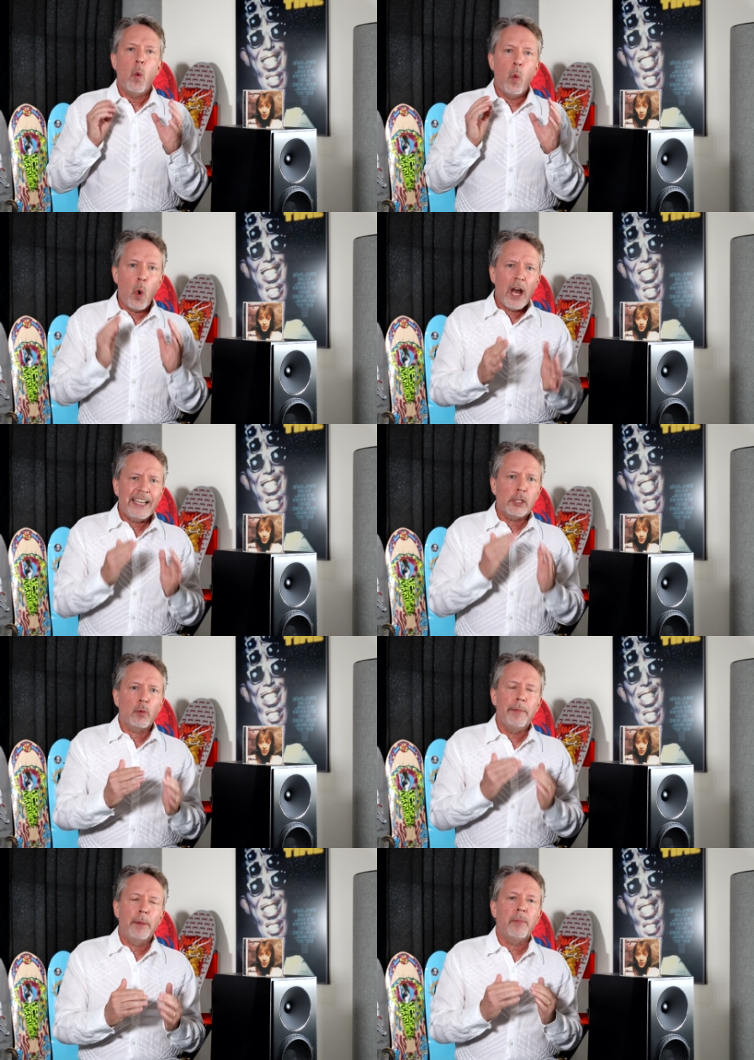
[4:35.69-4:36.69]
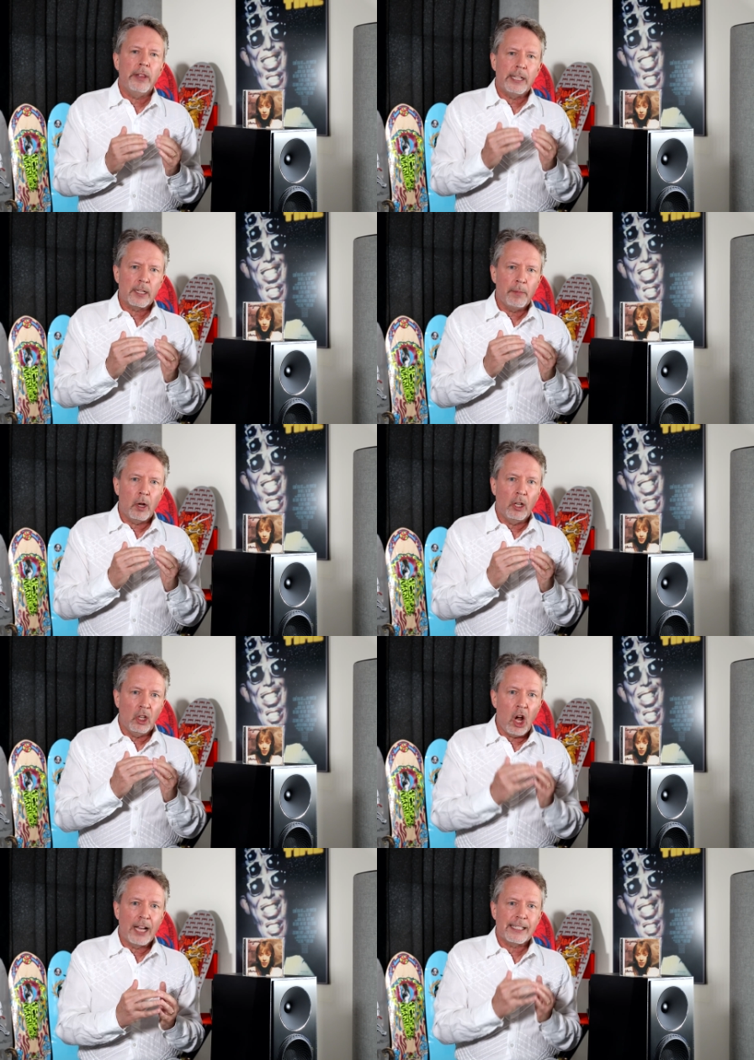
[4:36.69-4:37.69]
One is, remember this about a
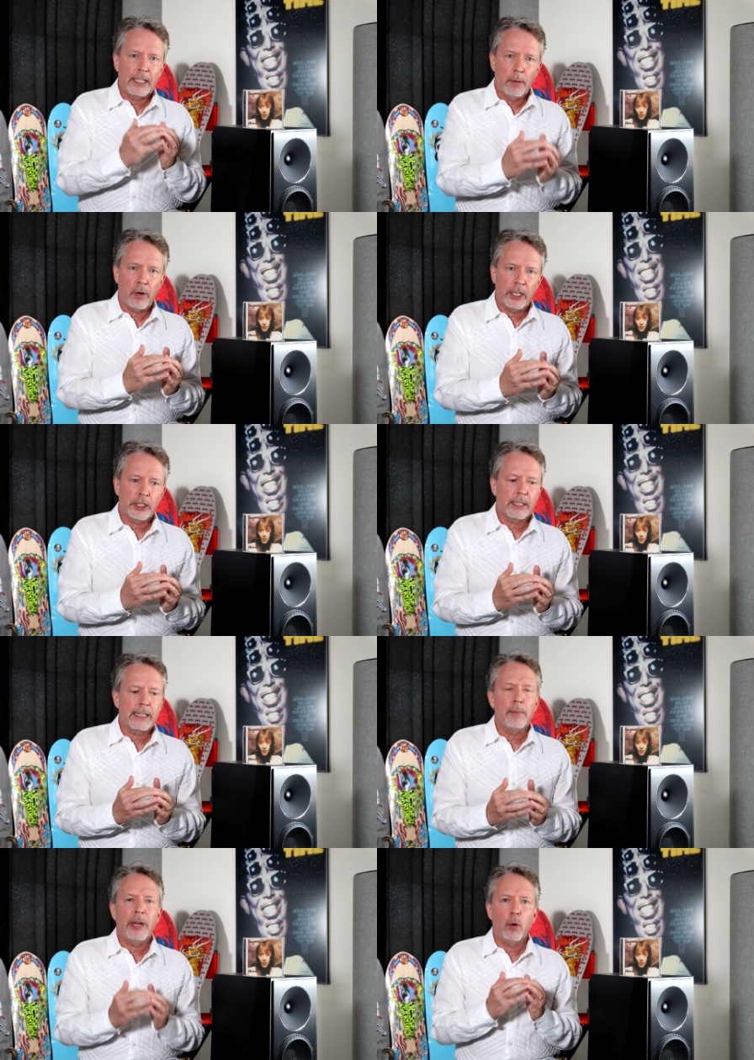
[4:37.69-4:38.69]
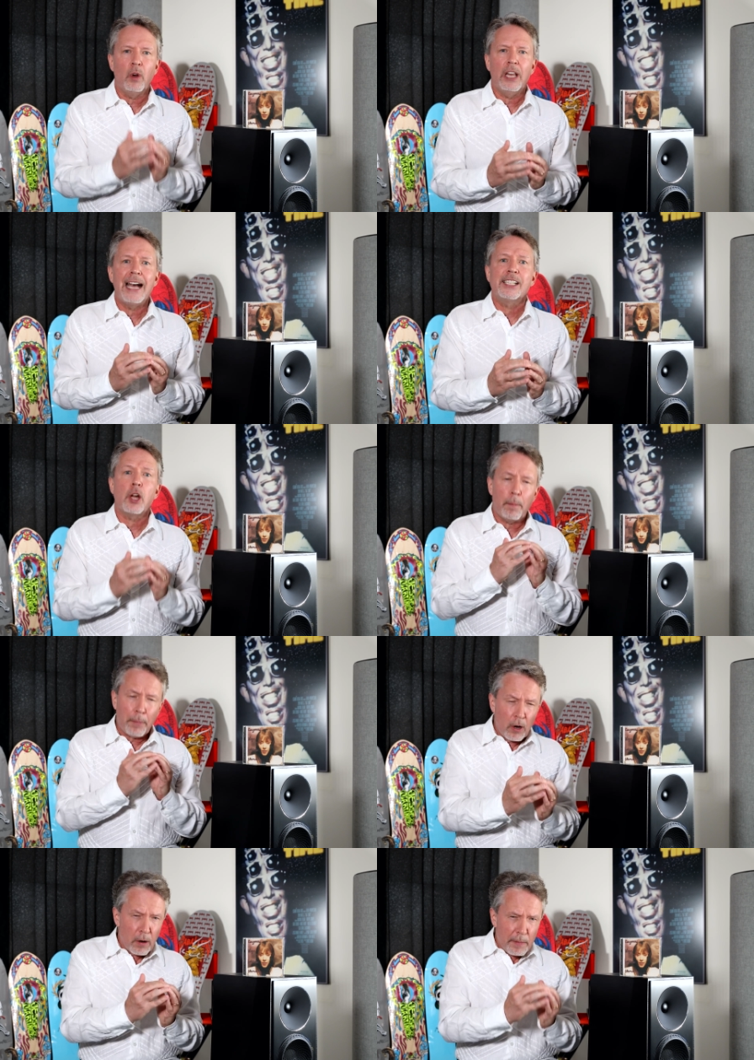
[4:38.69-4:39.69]
lossy compression scheme. It relies
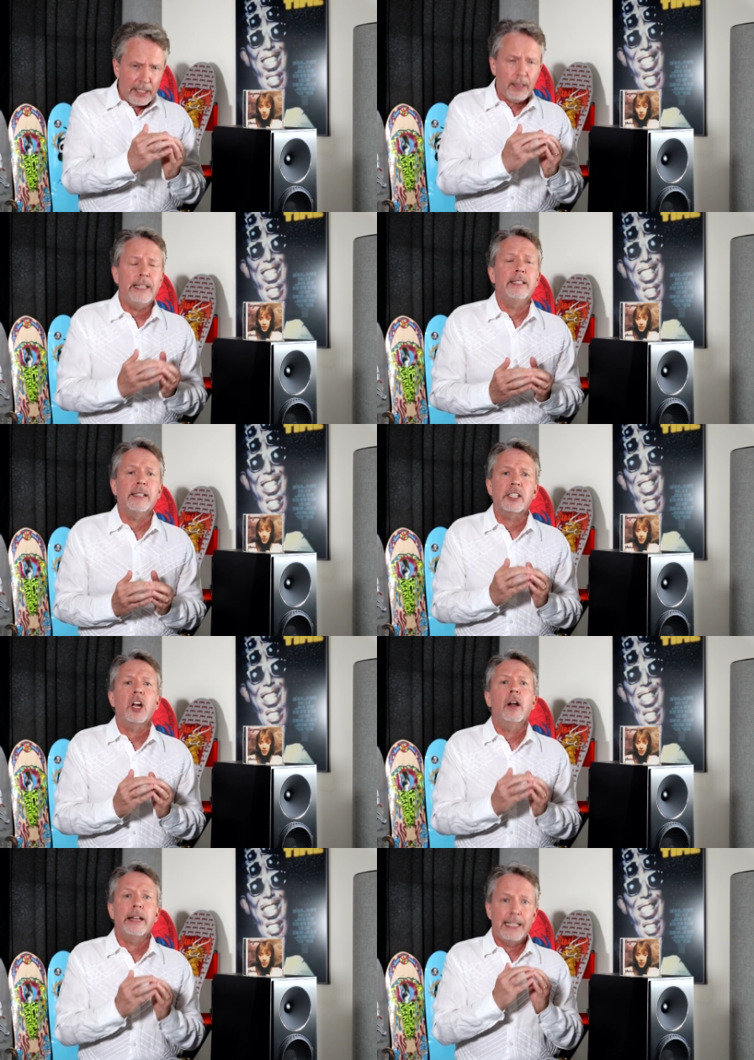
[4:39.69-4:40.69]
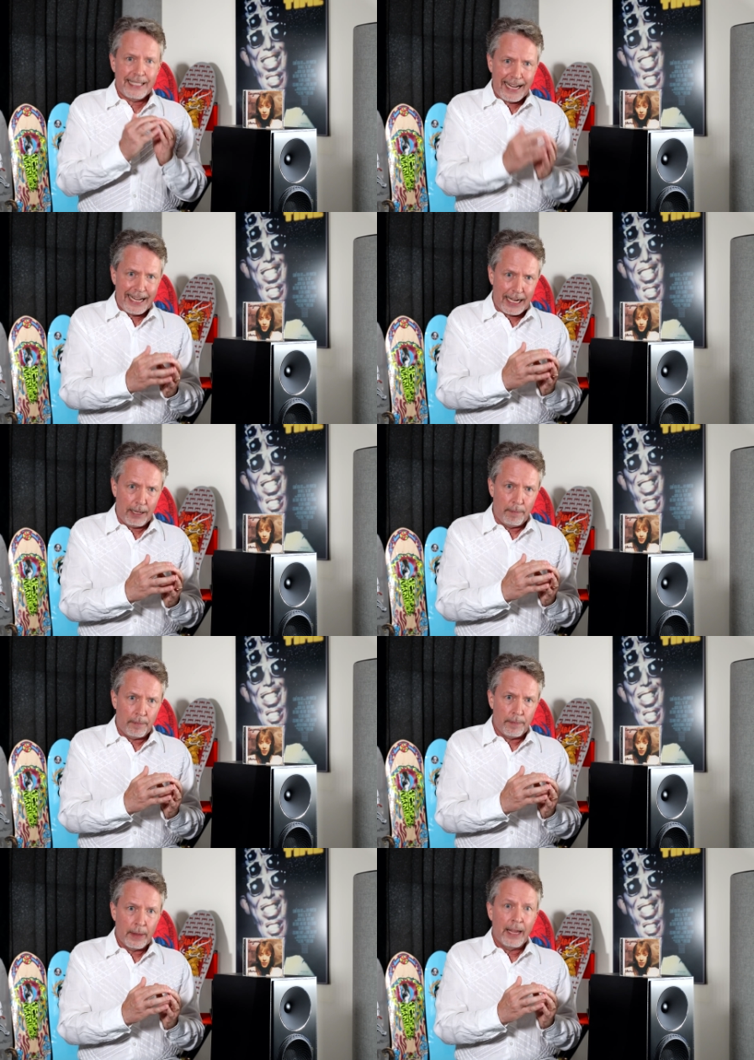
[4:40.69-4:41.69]
on permanently discarding data
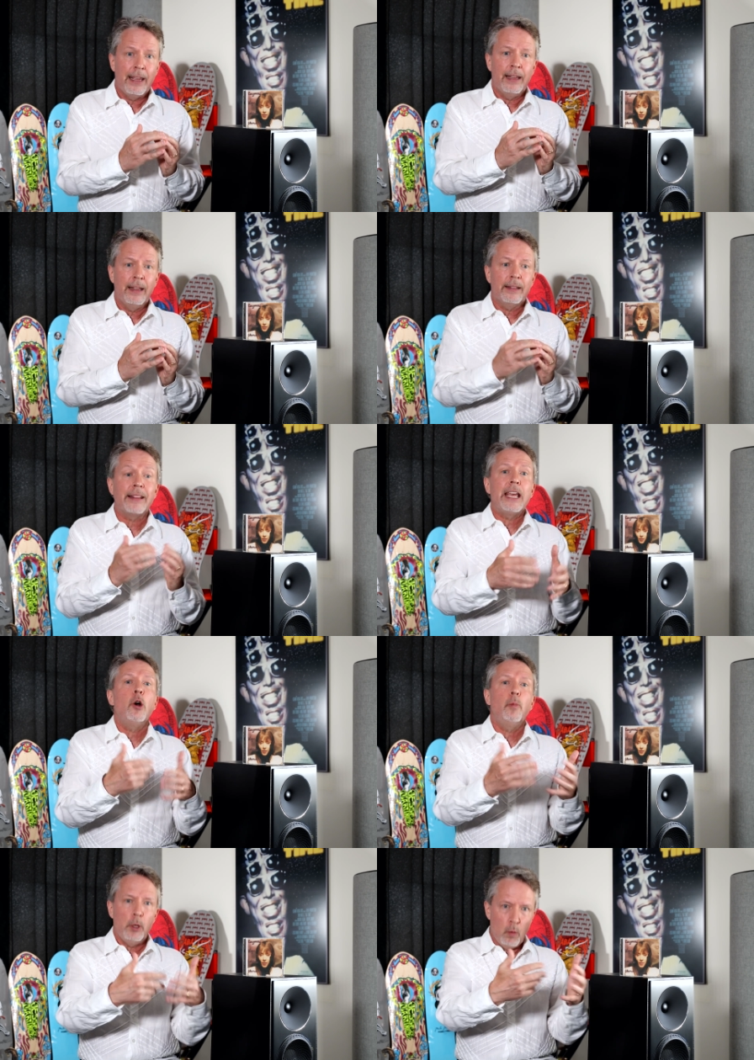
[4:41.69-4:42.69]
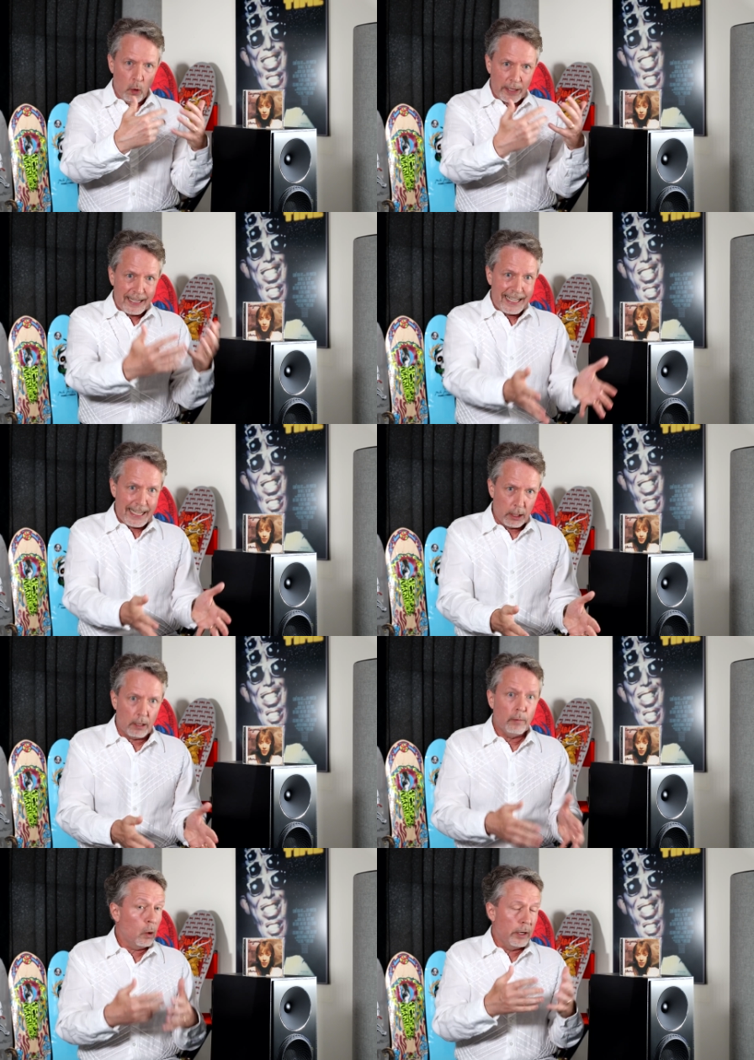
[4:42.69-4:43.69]
that they hope you won't
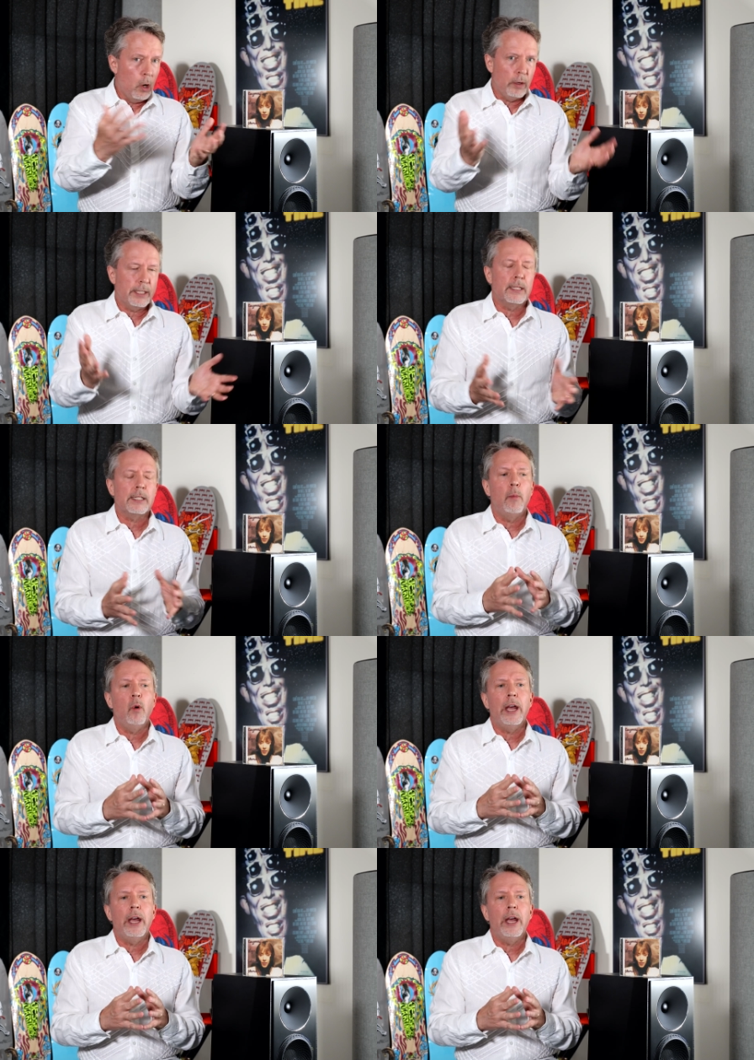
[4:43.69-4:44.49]
hear or notice in some